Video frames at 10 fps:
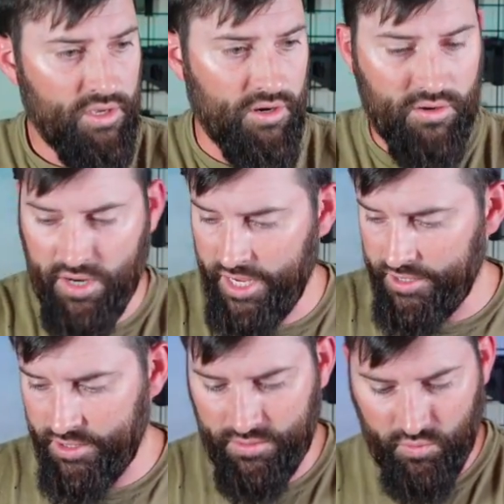All
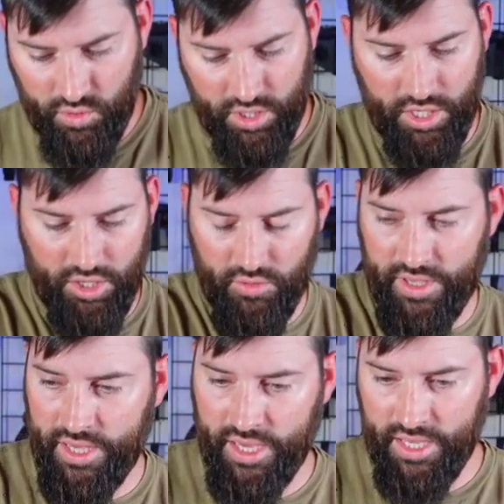right, we're gonna go
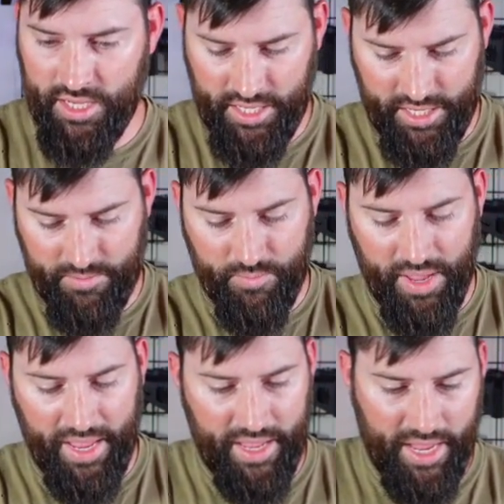ahead and
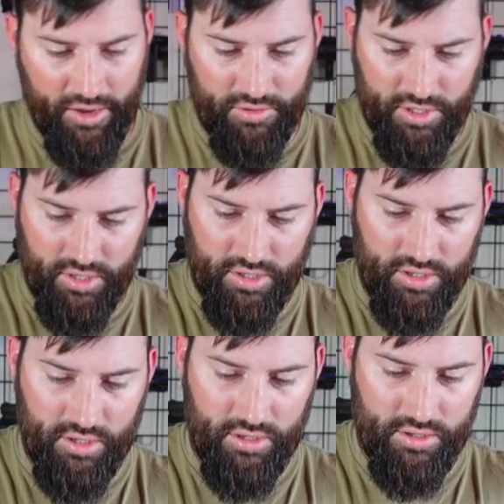back out
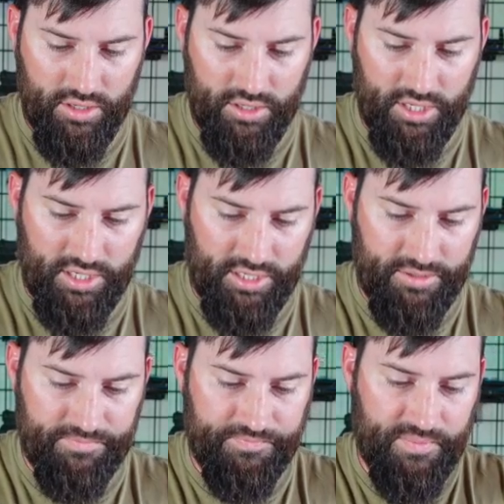our,
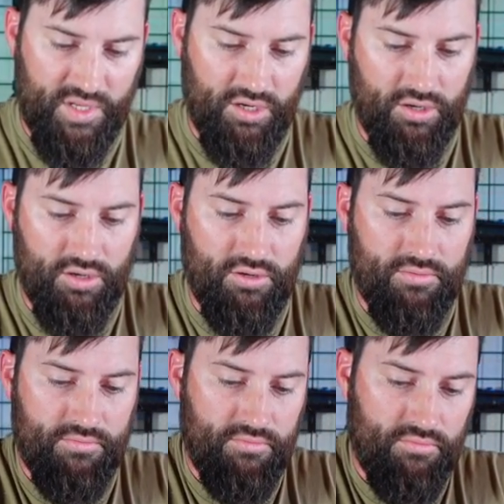um, our
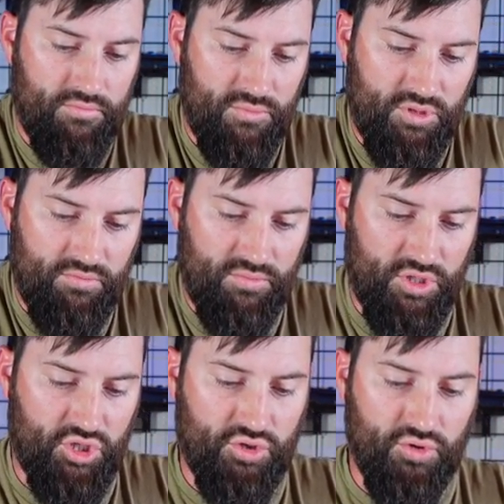
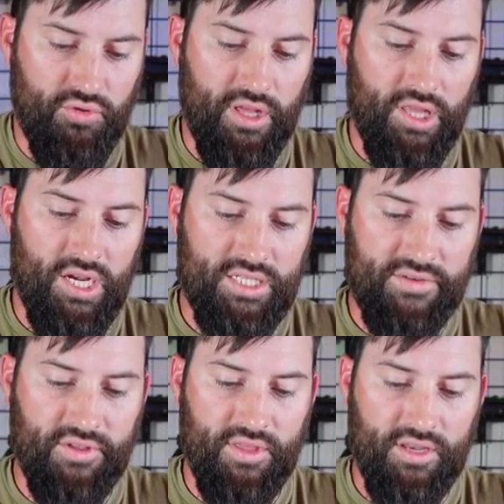screw that locks
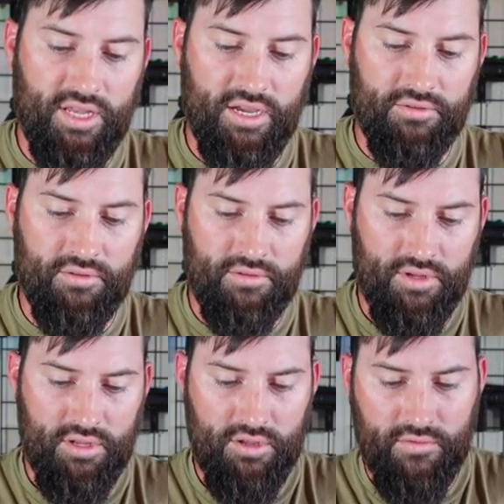everything down
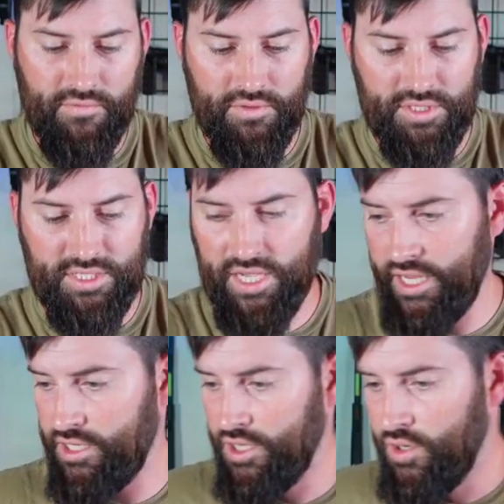for the
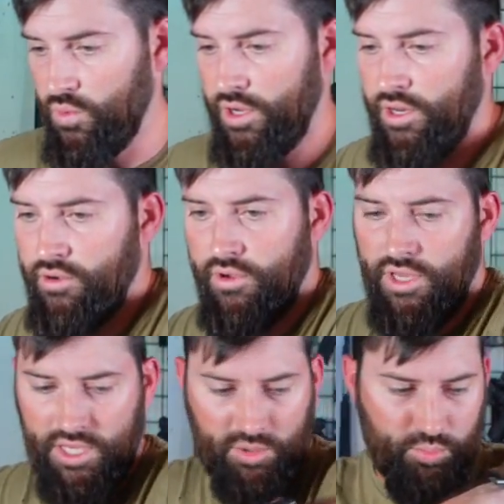sight. We're going to go
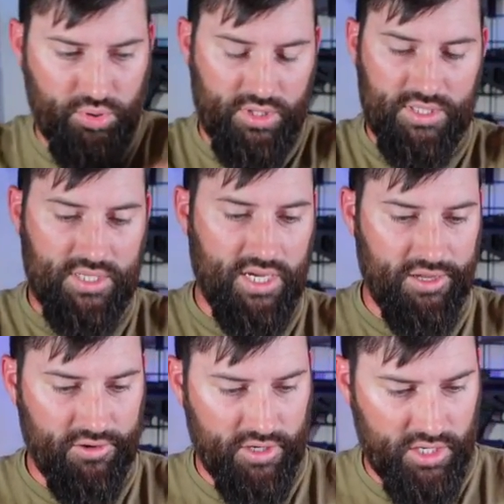ahead and put this guy
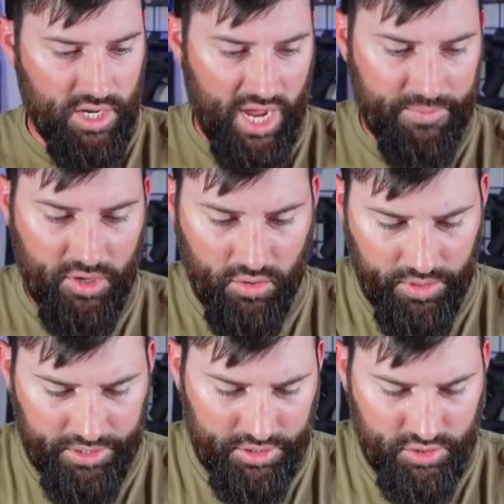on. I'm
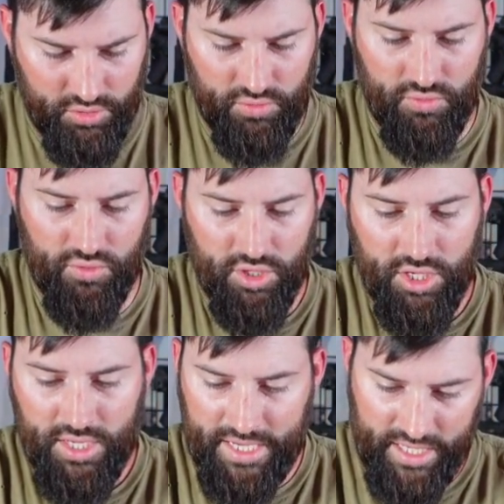going to,
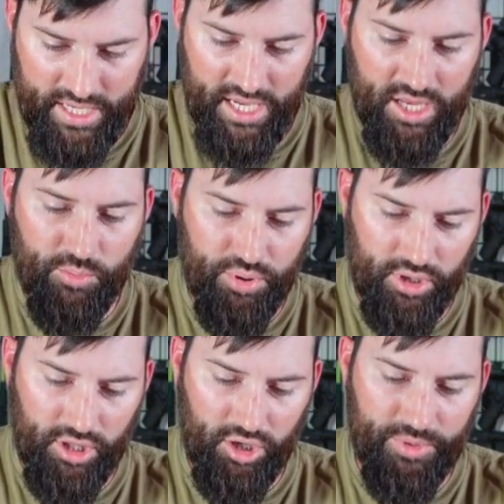again, put
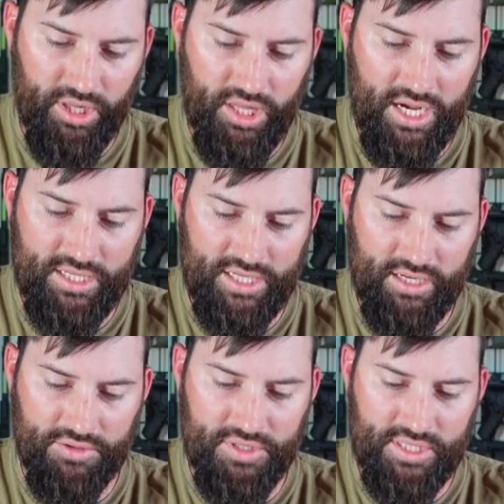a little bit of Loctite
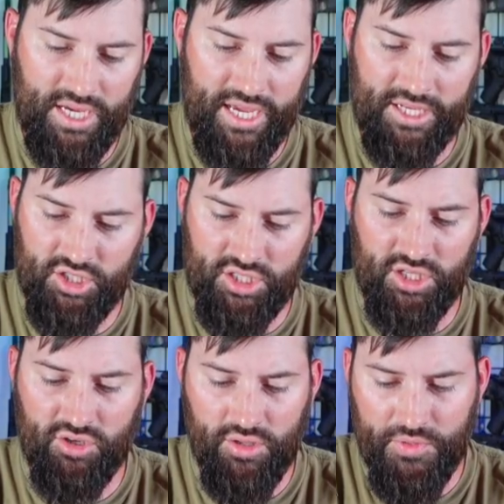on this guy. It's just a
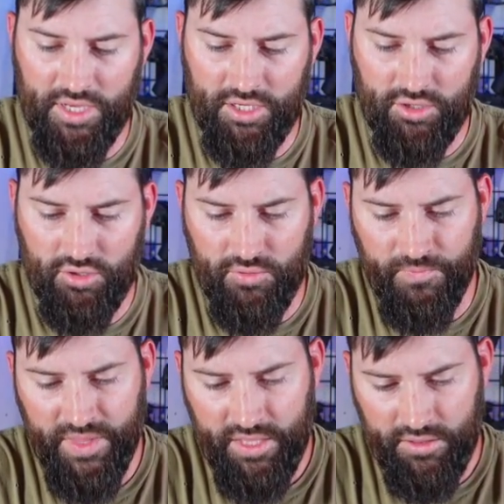good thing to do.
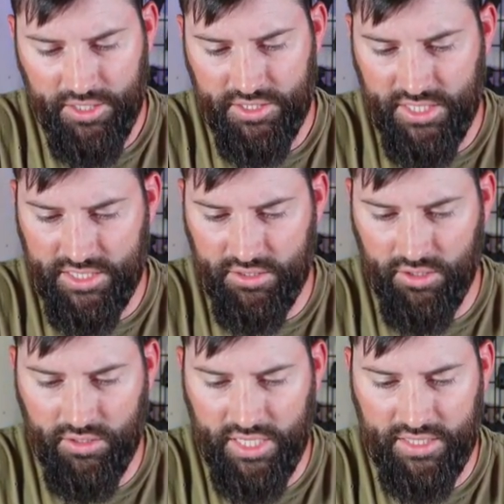It doesn't
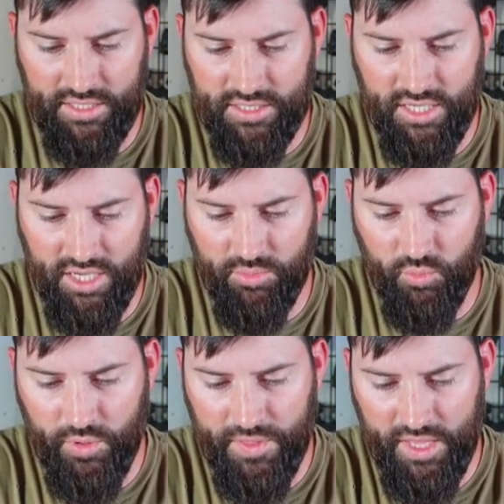look like these come
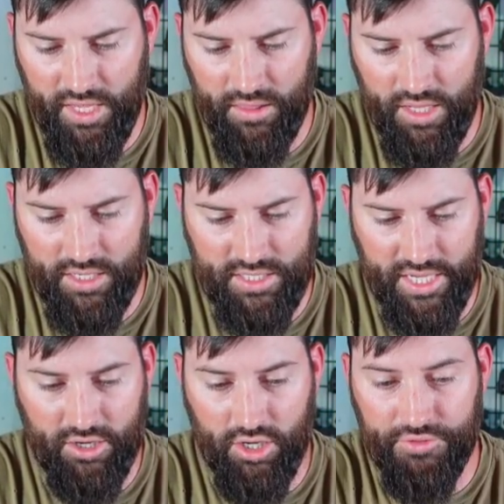with any
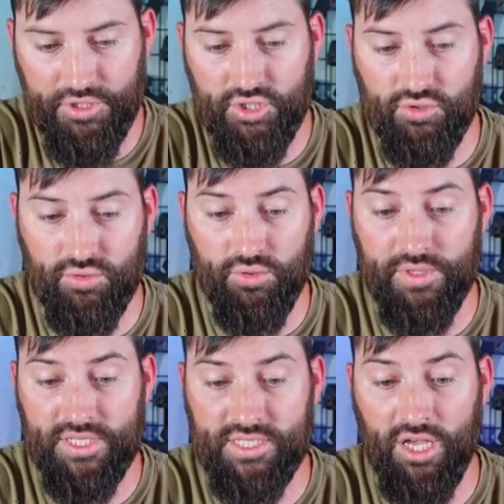Loctite on the screw
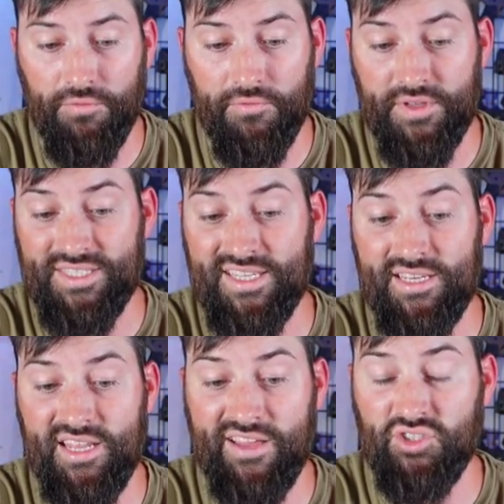itself. If it did,
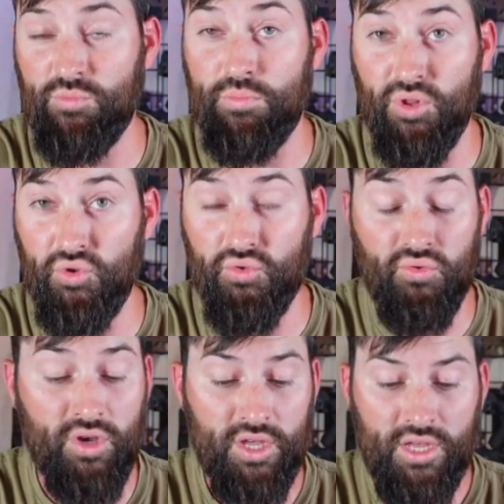it'd have some
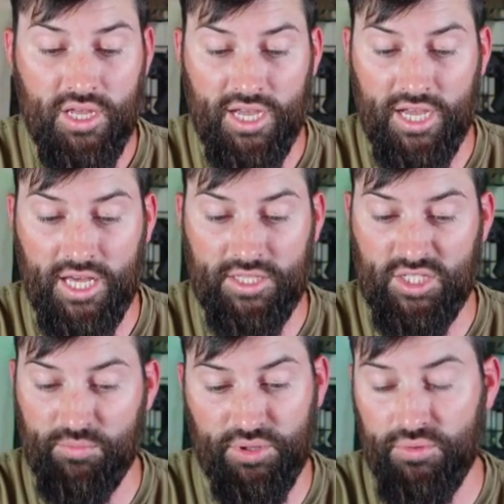blue, uh,
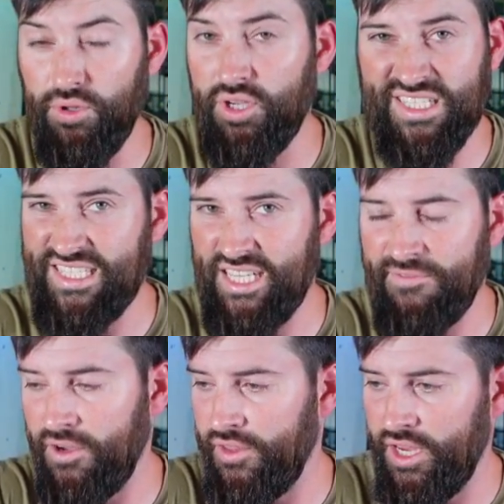some blue looking
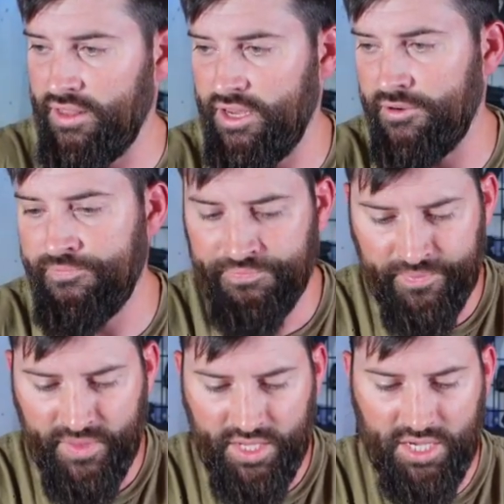stuff on the end there.
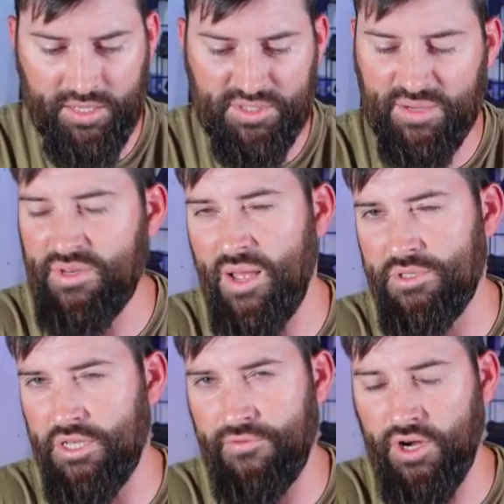Um,
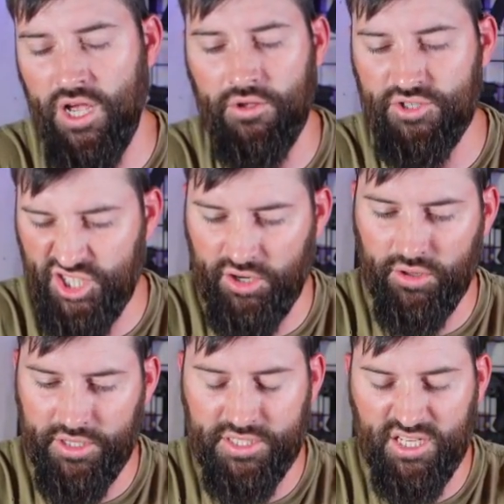sometimes different color.
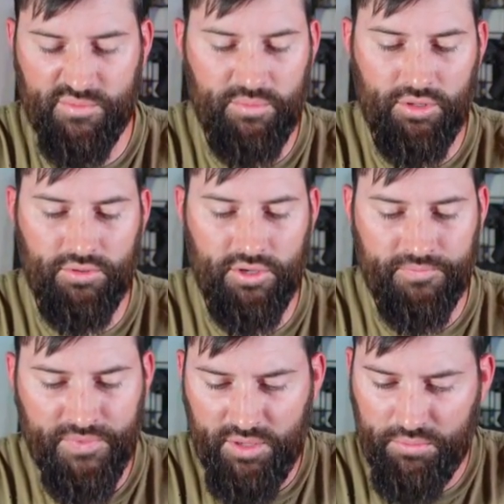Generally, it's going to be blue, though.
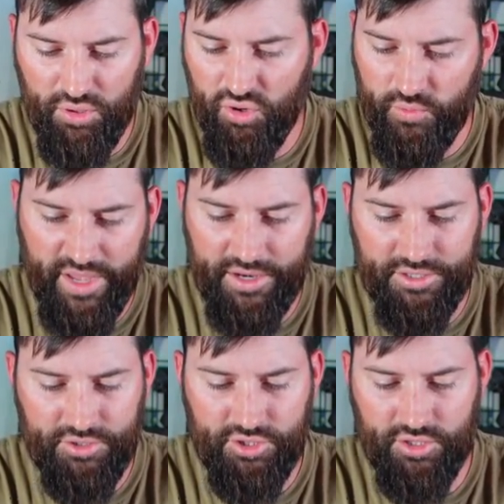Blue or red
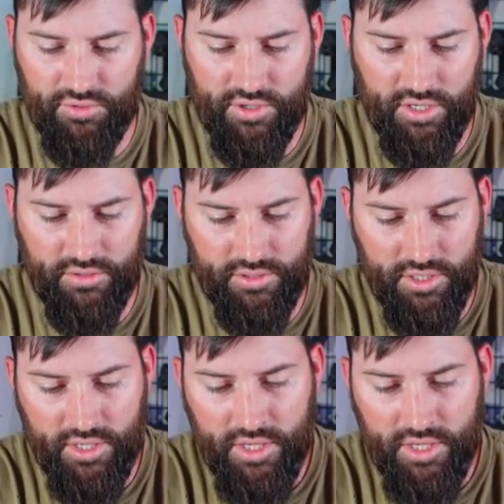is your general colors.